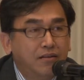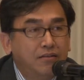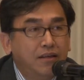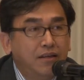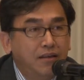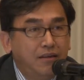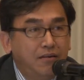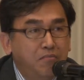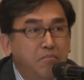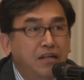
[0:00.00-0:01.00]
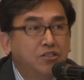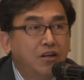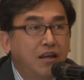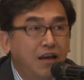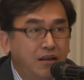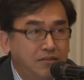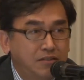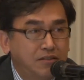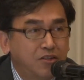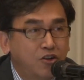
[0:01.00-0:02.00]
the mental
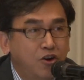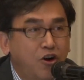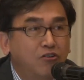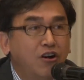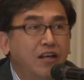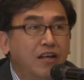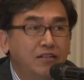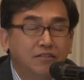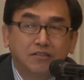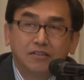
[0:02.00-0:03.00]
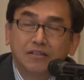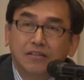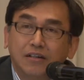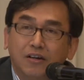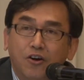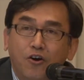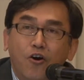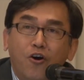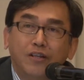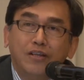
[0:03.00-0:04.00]
health, oral health,
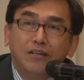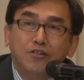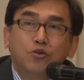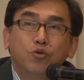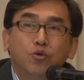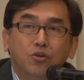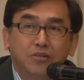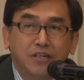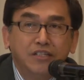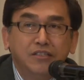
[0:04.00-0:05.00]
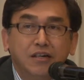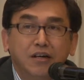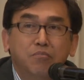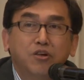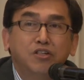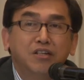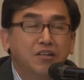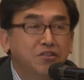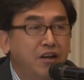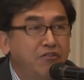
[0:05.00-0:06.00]
or the schools in the
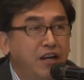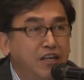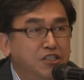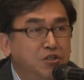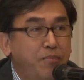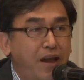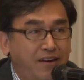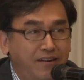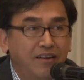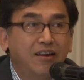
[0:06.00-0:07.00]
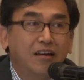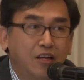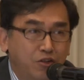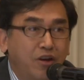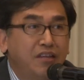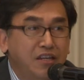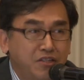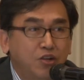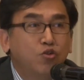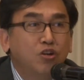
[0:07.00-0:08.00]
mountainous area in Japan. So I think it's
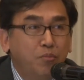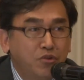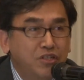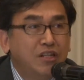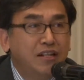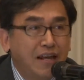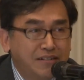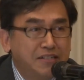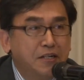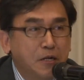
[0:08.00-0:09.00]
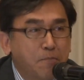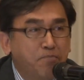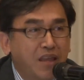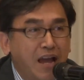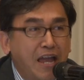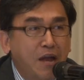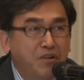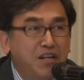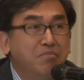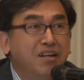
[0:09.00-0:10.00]
a good opportunity that I am
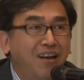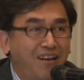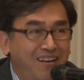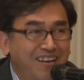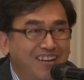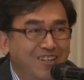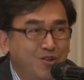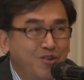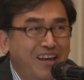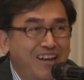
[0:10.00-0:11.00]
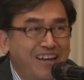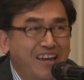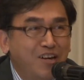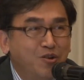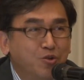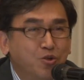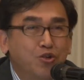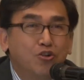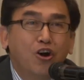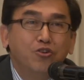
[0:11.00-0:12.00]
in the middle so that I can also
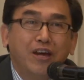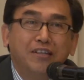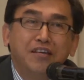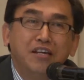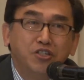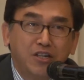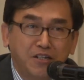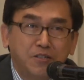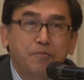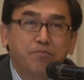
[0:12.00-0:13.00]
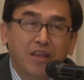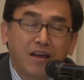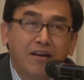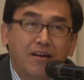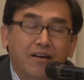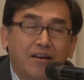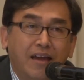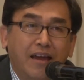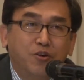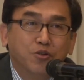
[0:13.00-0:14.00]
draw your attention
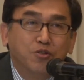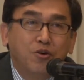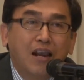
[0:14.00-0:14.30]
and also